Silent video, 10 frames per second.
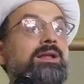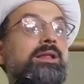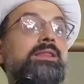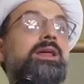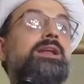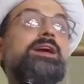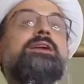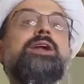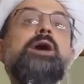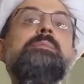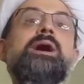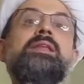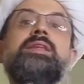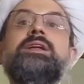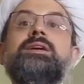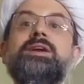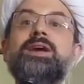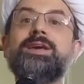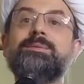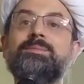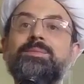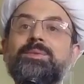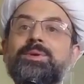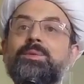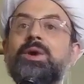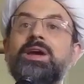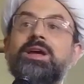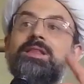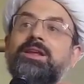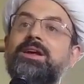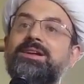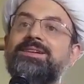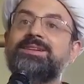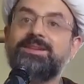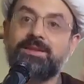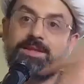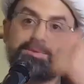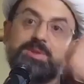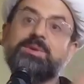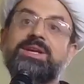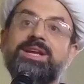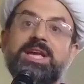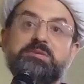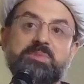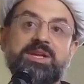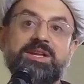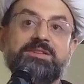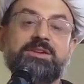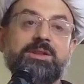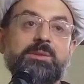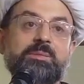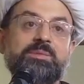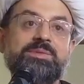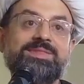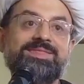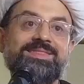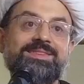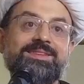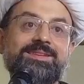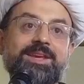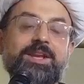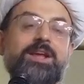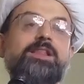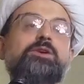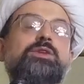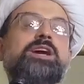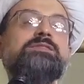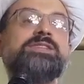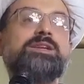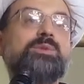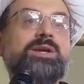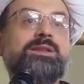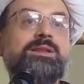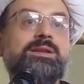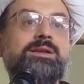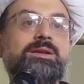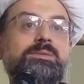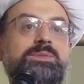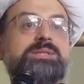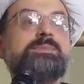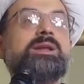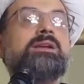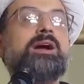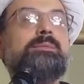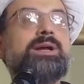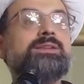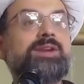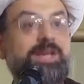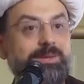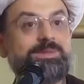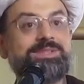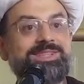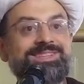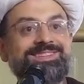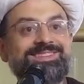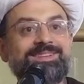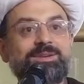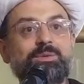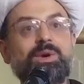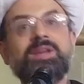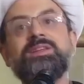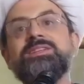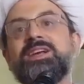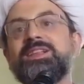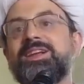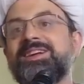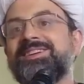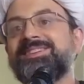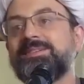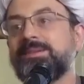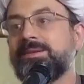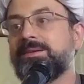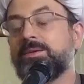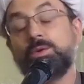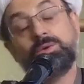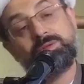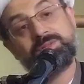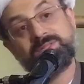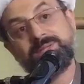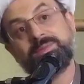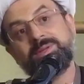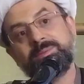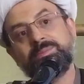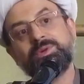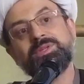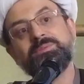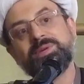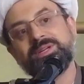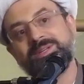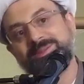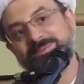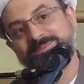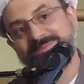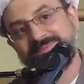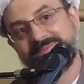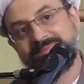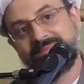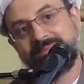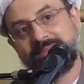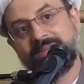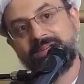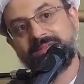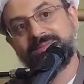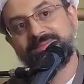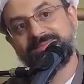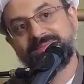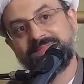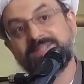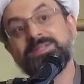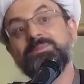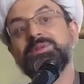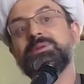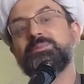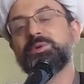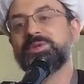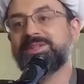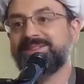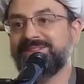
then al-Rahman, then al-Rahim. Why Allah? That's what we're going to explain later on. Yani Allah could have said what? Bism al-Rahman al-Rahim, isn't it? Why there is Allah? Oh, there's something important behind it. Okay? There's something important.